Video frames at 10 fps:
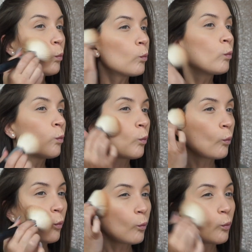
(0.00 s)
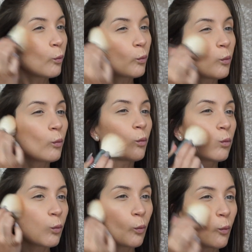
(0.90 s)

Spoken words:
(silence)